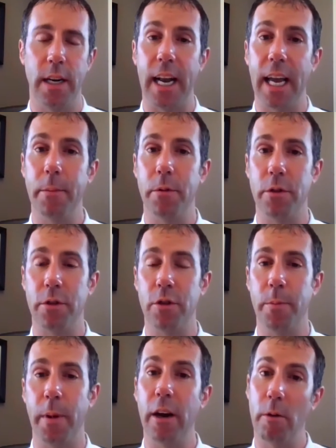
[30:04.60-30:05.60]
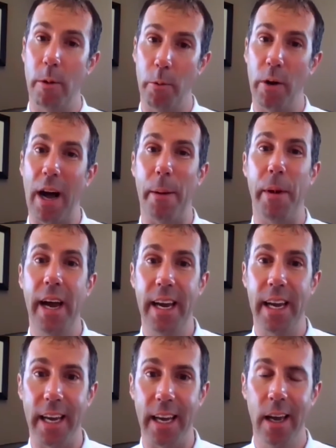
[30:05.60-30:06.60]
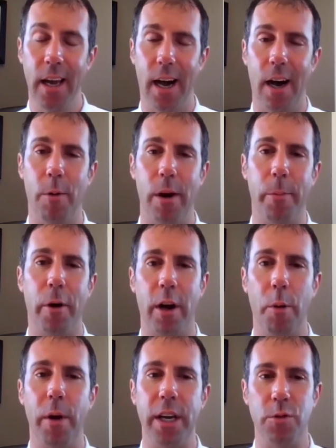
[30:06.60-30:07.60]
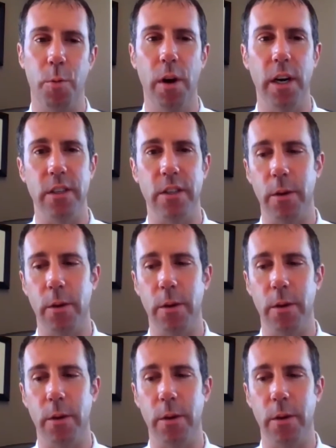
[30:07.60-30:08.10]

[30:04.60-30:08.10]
not able to pay or we were not paying what a market wage was.